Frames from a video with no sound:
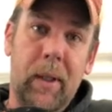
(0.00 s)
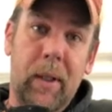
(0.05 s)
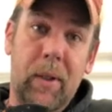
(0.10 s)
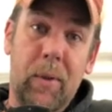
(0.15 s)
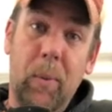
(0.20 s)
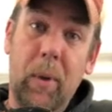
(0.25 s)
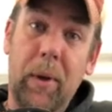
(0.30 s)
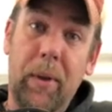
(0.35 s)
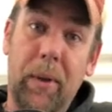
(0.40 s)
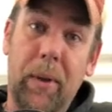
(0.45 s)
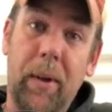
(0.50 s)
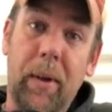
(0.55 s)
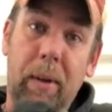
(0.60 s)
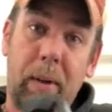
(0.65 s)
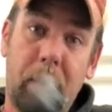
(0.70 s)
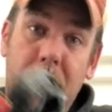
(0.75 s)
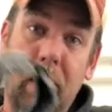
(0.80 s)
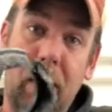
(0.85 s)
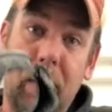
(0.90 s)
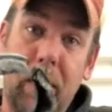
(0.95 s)
It's
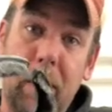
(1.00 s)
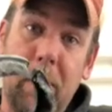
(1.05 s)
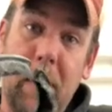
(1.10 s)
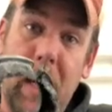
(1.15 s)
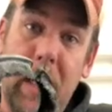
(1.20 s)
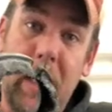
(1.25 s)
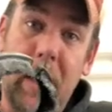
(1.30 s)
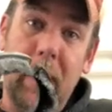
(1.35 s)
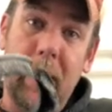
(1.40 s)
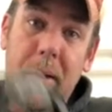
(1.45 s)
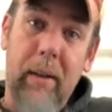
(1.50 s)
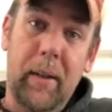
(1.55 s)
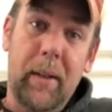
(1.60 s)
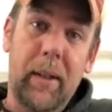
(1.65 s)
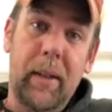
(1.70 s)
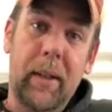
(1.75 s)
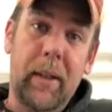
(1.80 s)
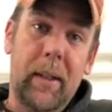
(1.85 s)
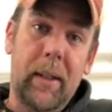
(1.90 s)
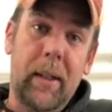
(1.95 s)
worth the money.
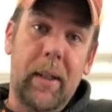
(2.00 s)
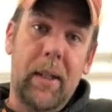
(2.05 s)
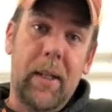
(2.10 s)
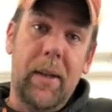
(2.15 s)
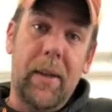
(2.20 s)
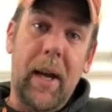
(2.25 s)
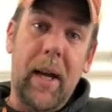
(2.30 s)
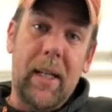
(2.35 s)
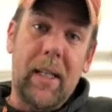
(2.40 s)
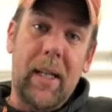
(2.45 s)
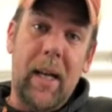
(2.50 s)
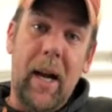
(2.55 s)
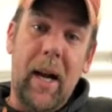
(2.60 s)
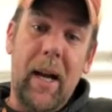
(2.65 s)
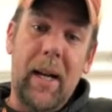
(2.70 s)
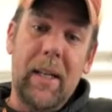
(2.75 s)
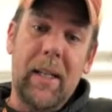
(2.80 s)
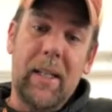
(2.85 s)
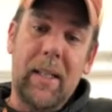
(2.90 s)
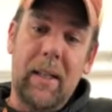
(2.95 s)
Thanks
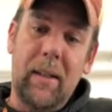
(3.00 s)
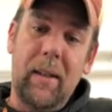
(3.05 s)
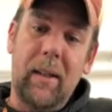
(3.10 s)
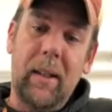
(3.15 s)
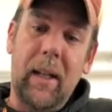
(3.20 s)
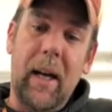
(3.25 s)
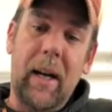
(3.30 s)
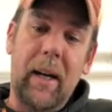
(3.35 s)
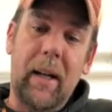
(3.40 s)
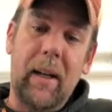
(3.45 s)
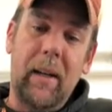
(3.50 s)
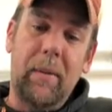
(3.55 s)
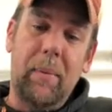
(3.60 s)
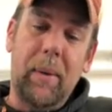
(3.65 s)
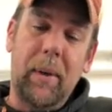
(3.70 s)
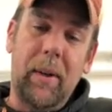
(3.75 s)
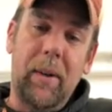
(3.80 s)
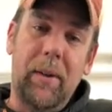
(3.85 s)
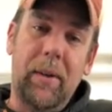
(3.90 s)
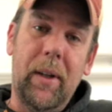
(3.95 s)
guys, glad I got to
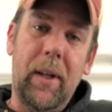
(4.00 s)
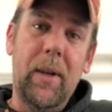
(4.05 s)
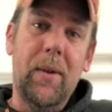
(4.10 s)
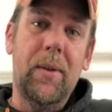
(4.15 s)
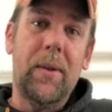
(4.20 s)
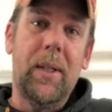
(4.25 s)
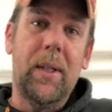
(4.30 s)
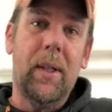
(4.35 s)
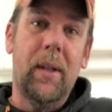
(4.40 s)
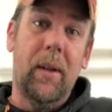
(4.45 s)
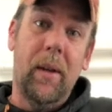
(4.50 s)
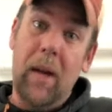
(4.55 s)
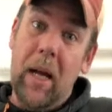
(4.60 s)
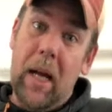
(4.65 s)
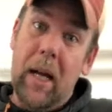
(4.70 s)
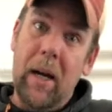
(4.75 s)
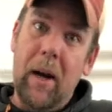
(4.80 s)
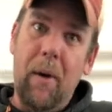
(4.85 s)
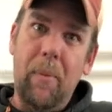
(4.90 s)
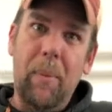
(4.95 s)
put this to use.
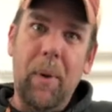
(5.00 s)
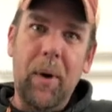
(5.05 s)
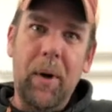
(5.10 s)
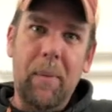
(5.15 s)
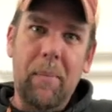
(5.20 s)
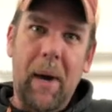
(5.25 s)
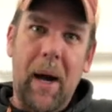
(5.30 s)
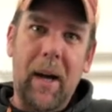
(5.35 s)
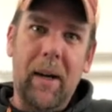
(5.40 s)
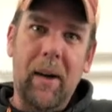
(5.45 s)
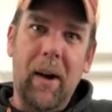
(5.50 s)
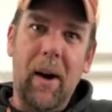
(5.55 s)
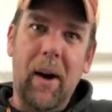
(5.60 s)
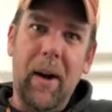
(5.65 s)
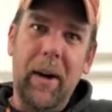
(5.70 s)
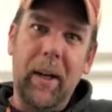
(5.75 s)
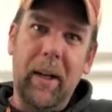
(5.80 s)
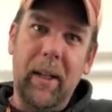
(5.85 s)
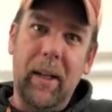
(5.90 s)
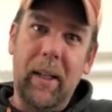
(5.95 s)
Now I'm putting it back
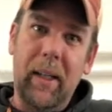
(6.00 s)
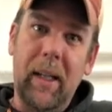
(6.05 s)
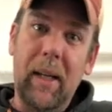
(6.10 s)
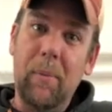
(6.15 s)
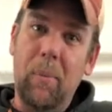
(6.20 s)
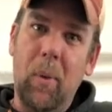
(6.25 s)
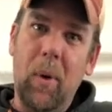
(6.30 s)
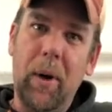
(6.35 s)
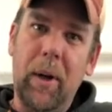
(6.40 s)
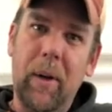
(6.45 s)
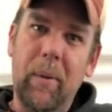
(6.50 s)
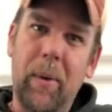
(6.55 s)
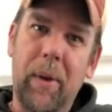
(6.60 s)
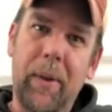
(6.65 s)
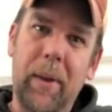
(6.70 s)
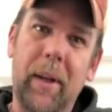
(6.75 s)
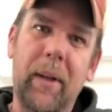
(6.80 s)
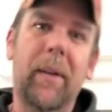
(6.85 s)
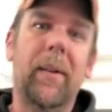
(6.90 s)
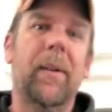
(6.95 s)
on and keep working
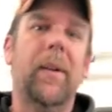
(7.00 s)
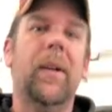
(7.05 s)
with it.